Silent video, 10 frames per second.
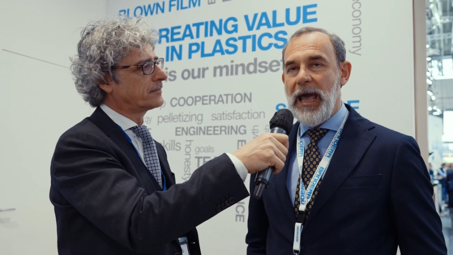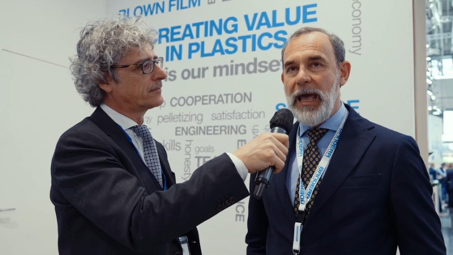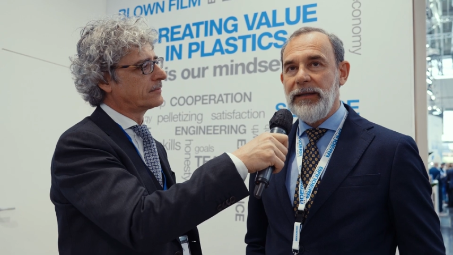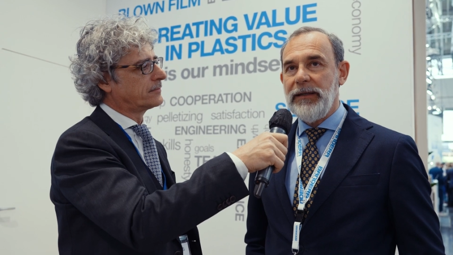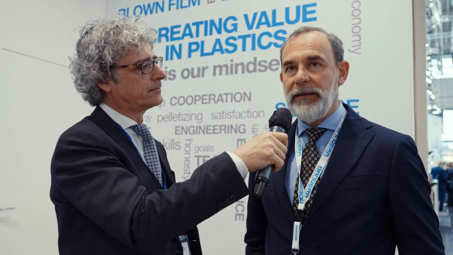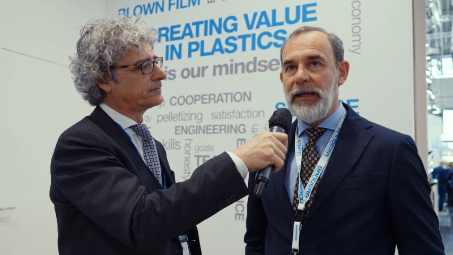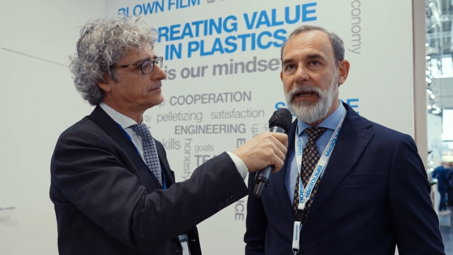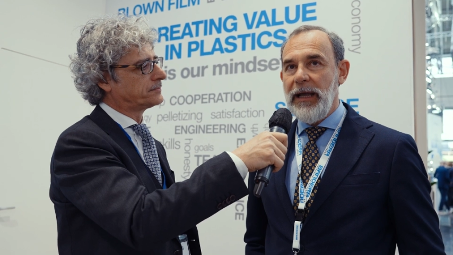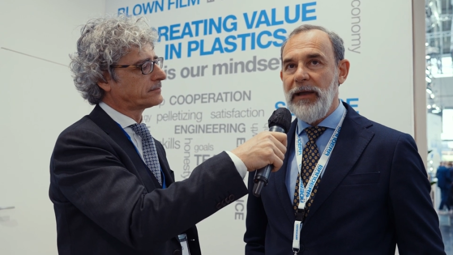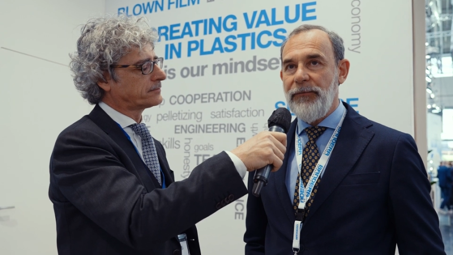Speaker 1: and
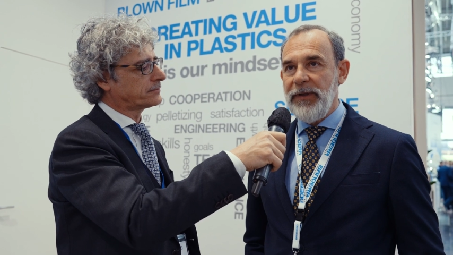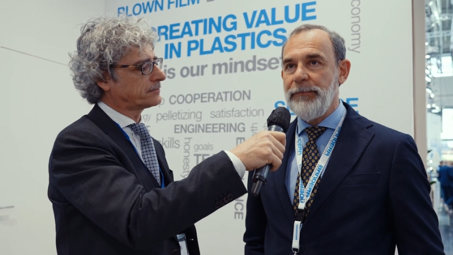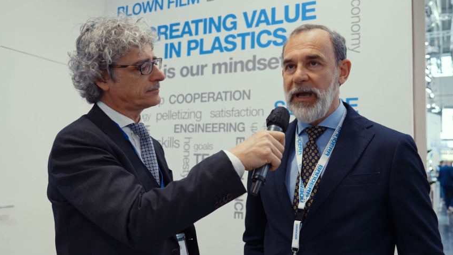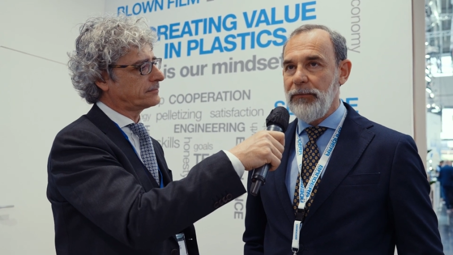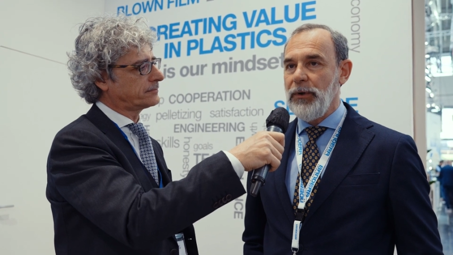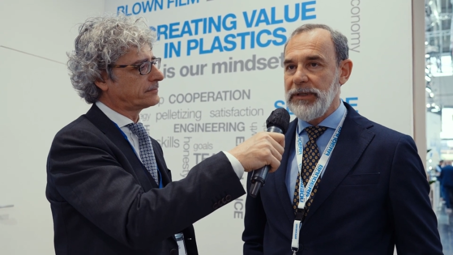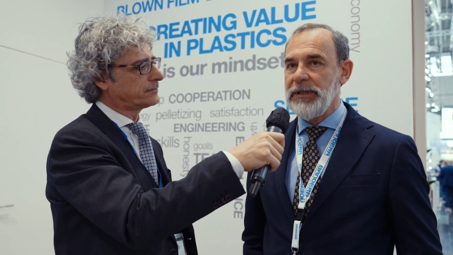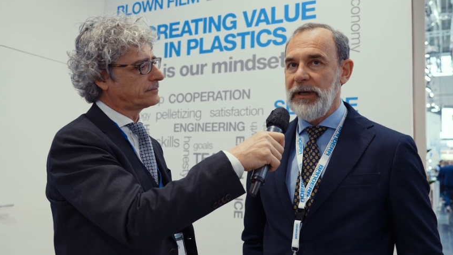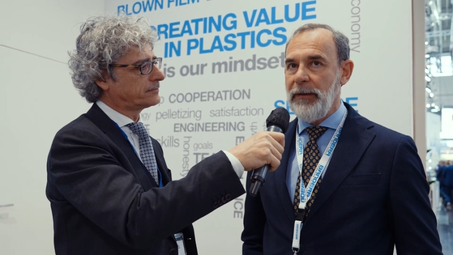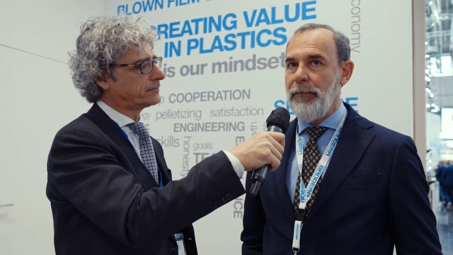the feedback
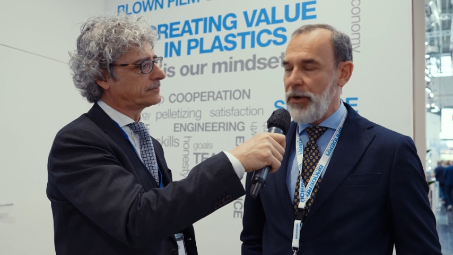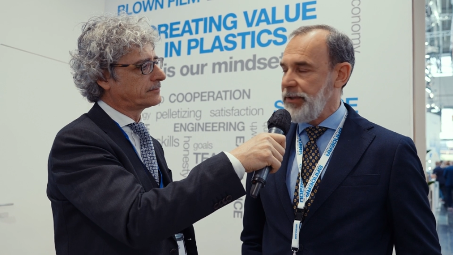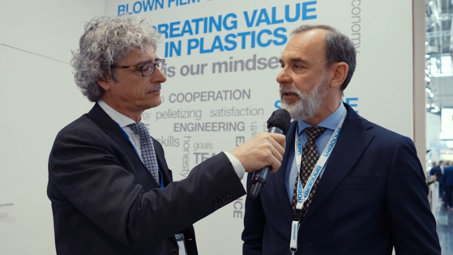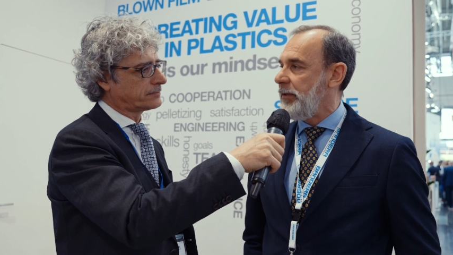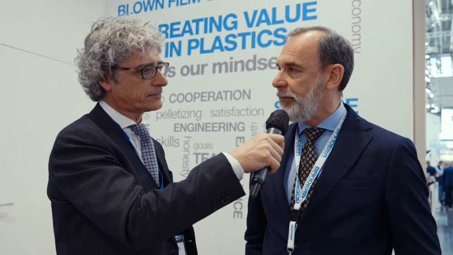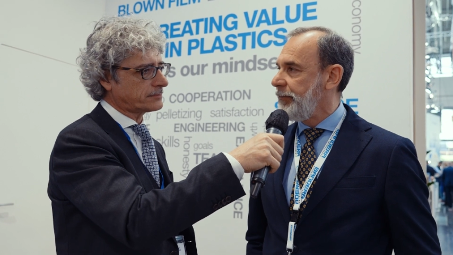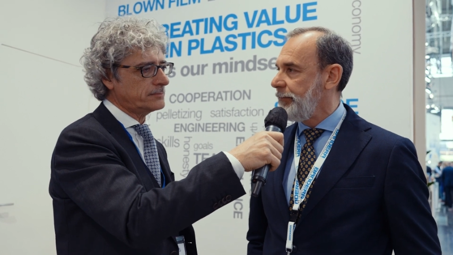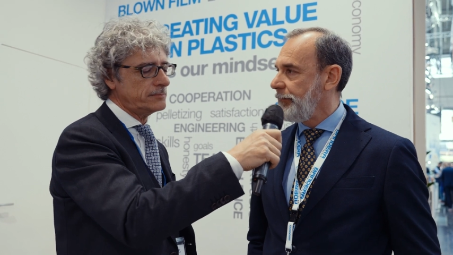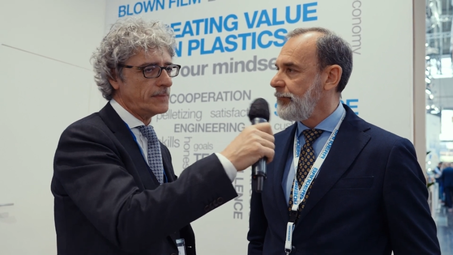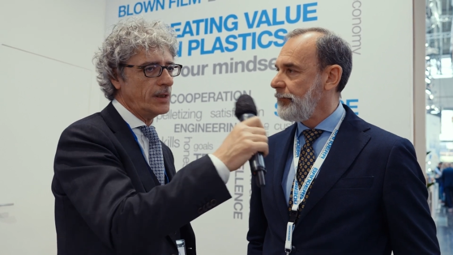was uh, positive.
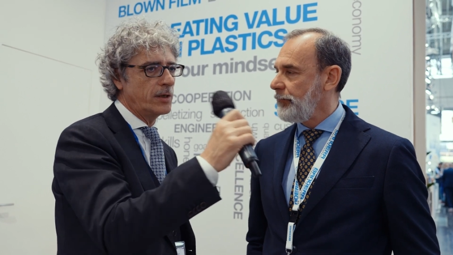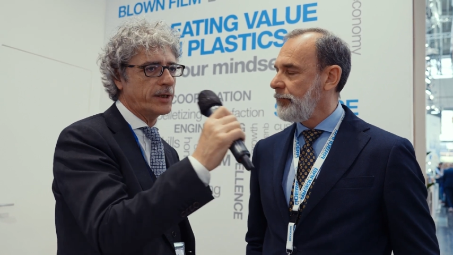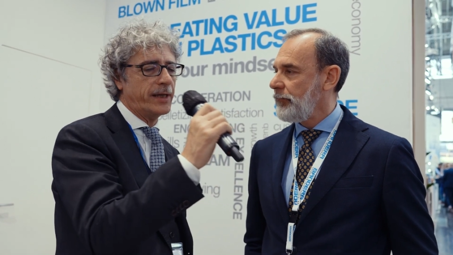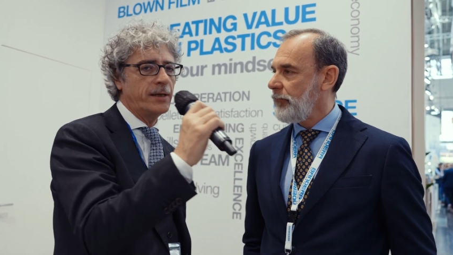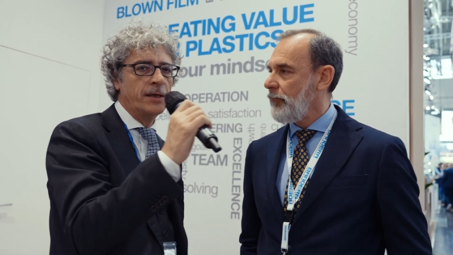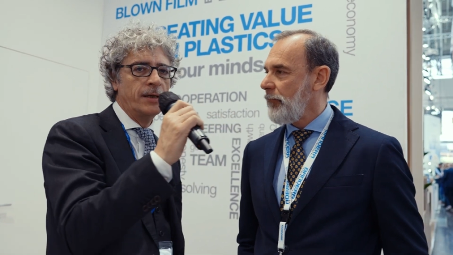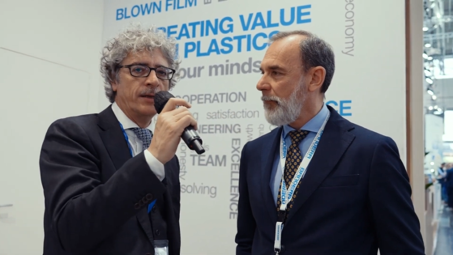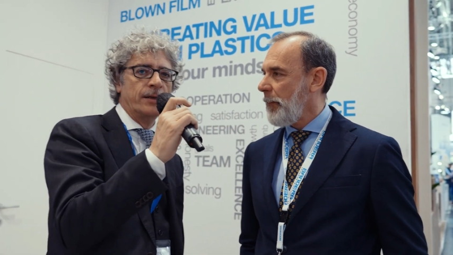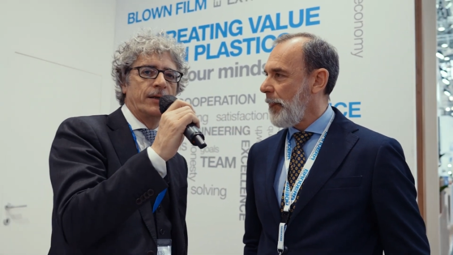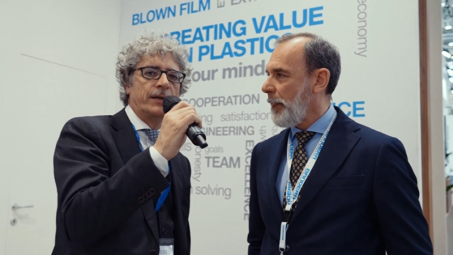
Speaker 2: Okay.
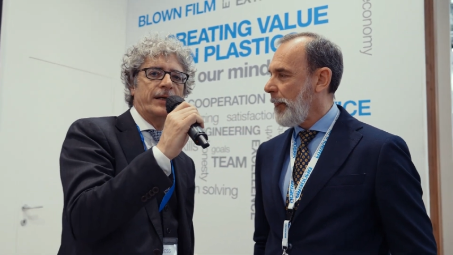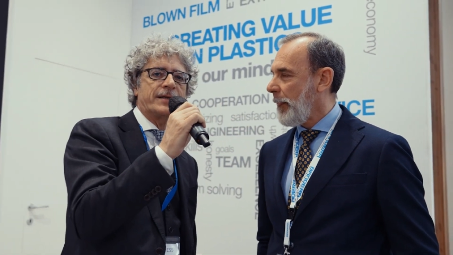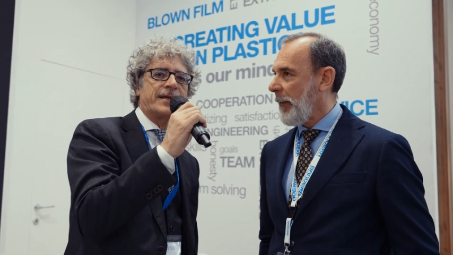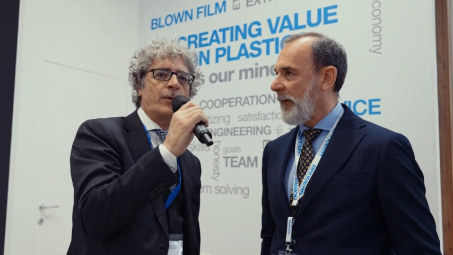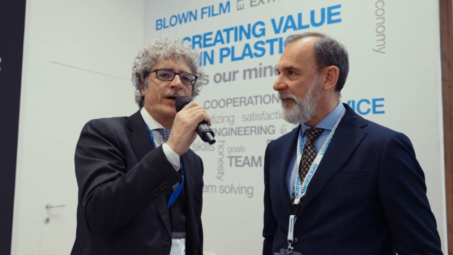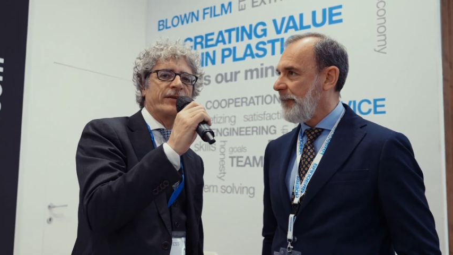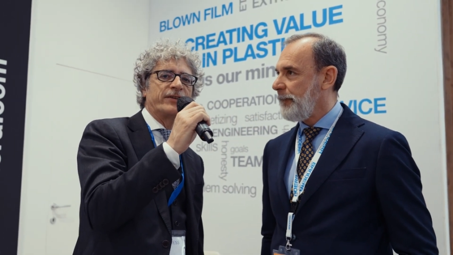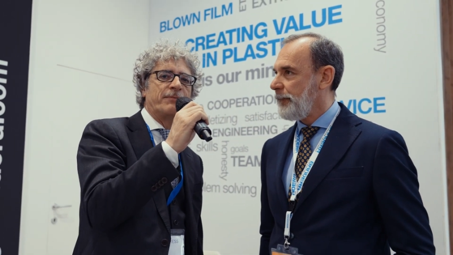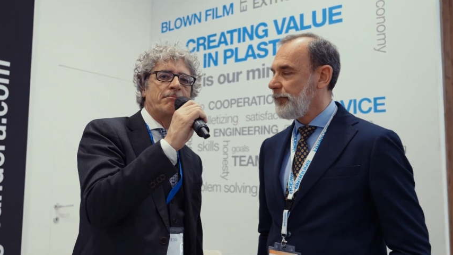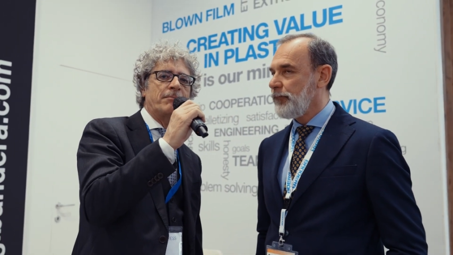Let's say one
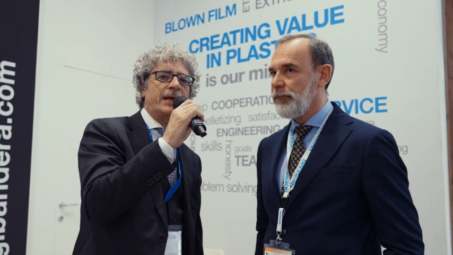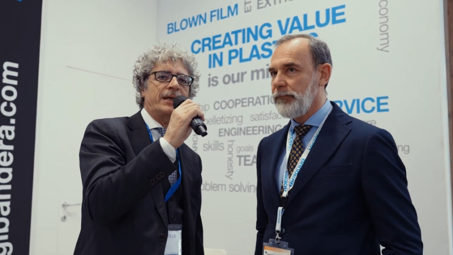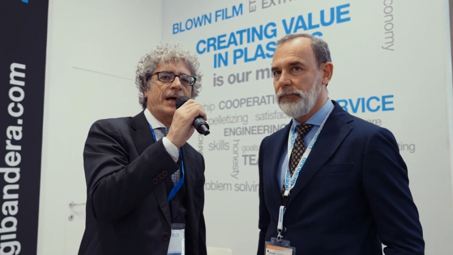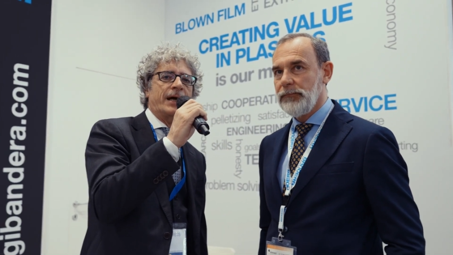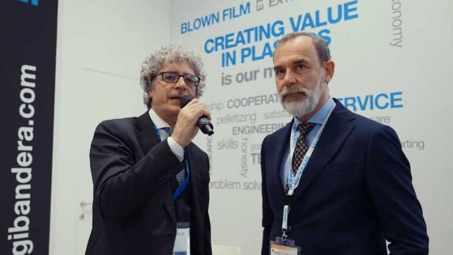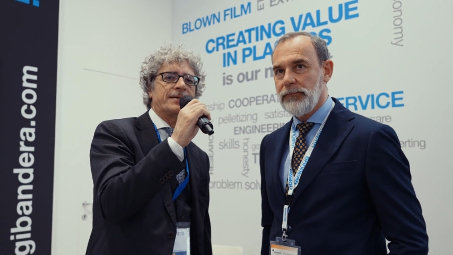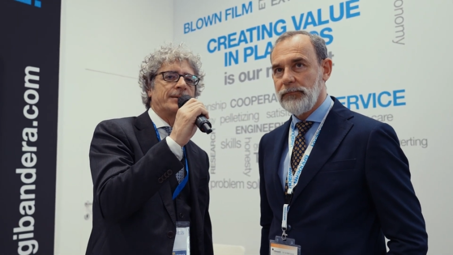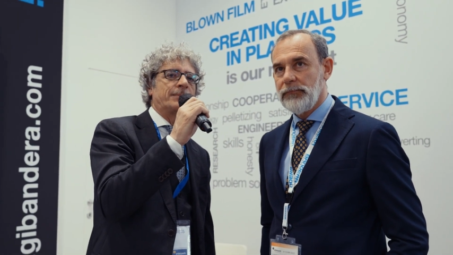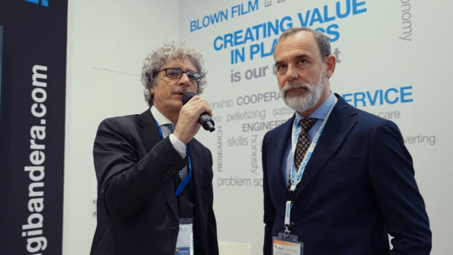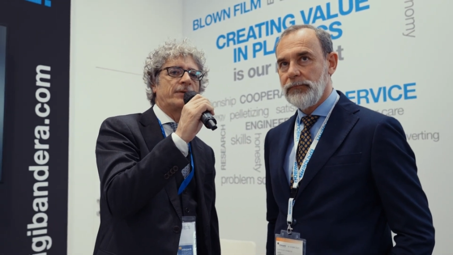of the main
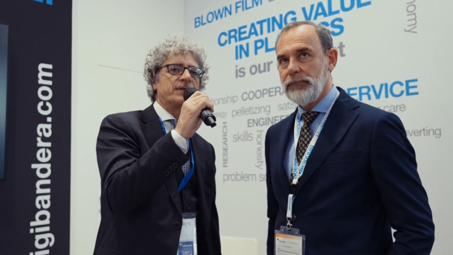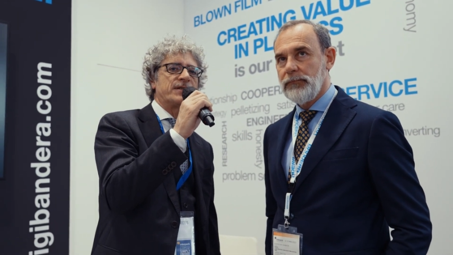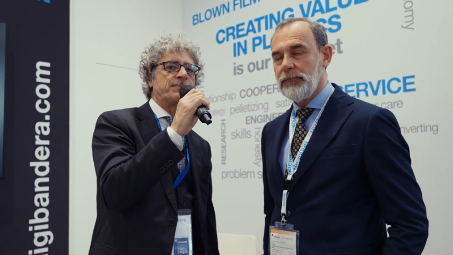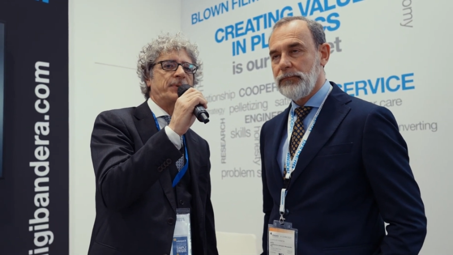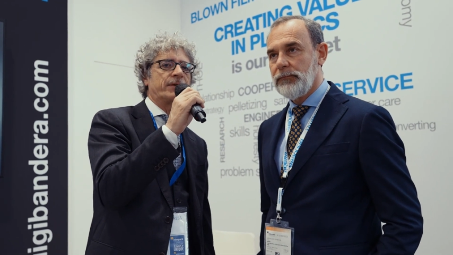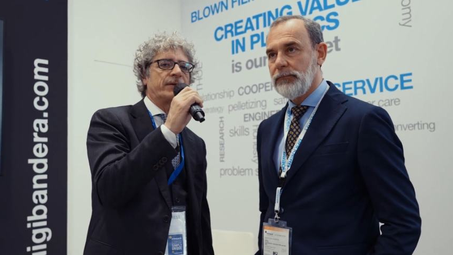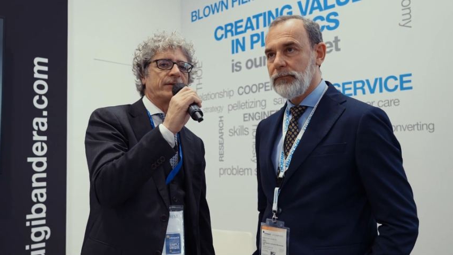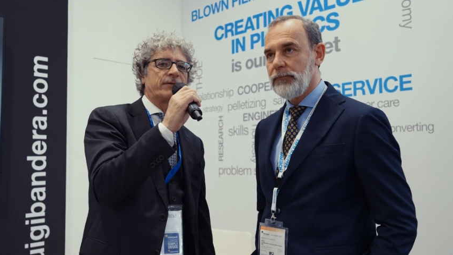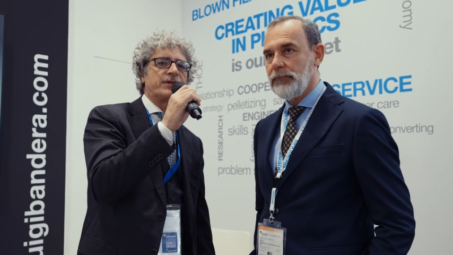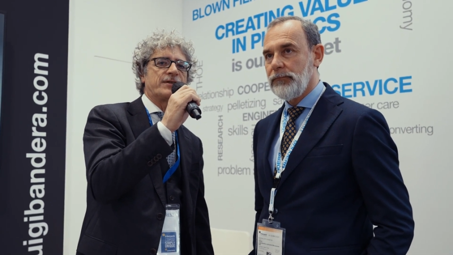items of this period and of